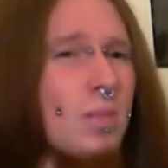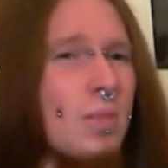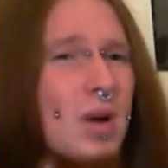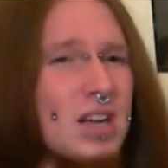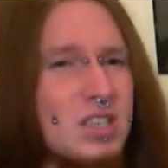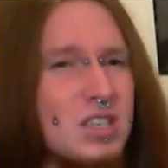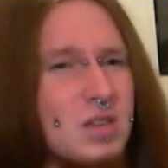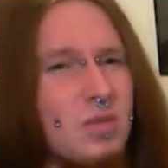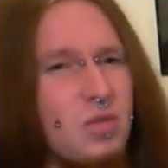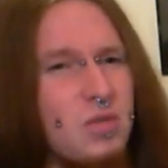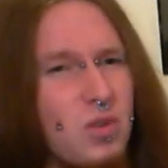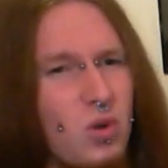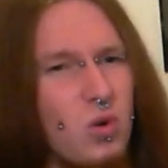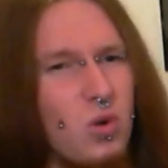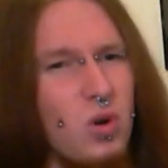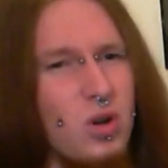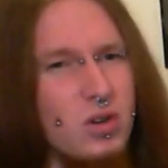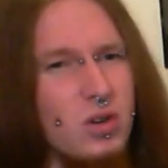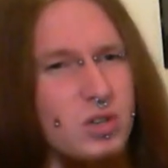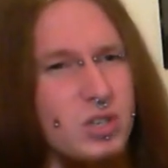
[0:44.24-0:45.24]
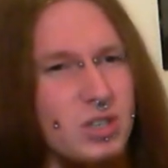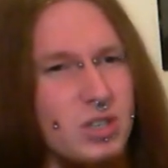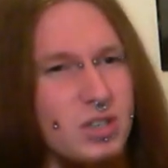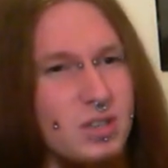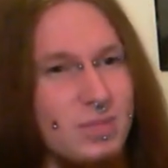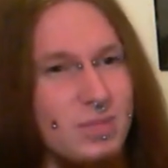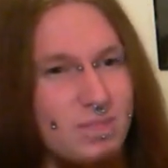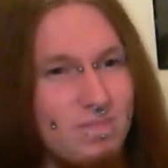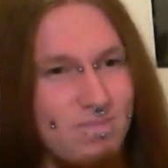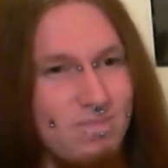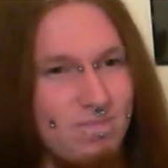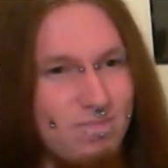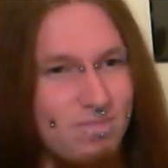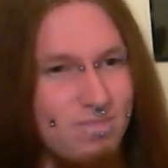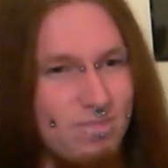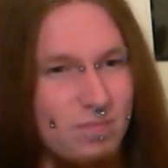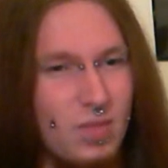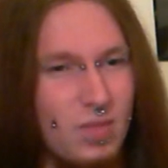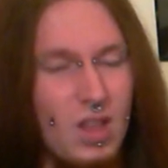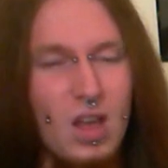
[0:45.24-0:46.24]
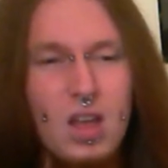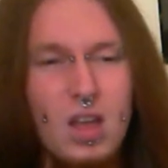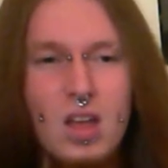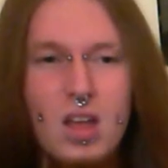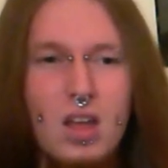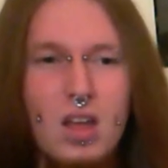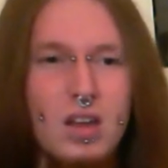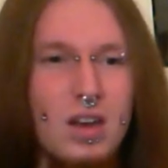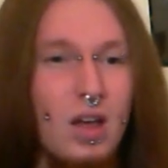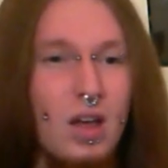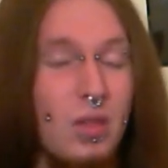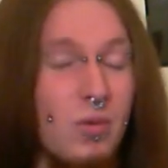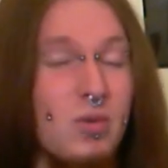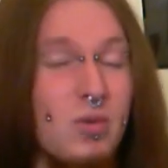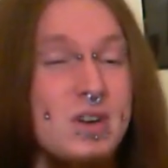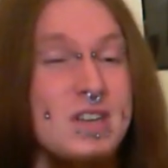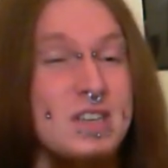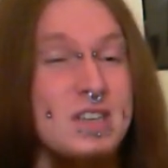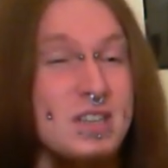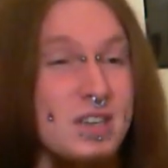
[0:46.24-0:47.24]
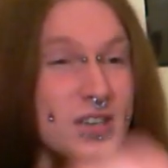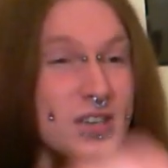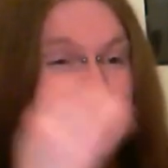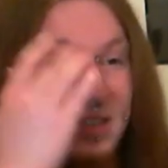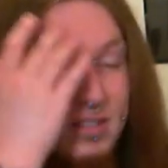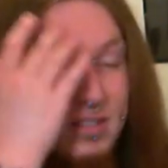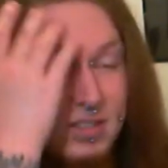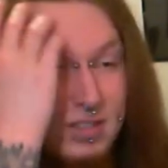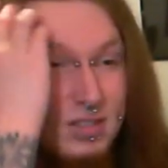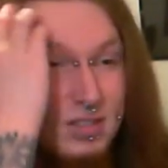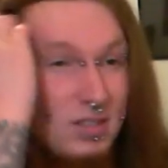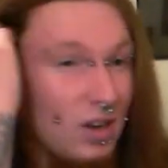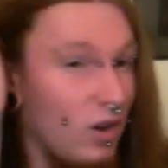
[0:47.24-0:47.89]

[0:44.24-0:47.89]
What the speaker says: into a massive floor cushion. Now, the reason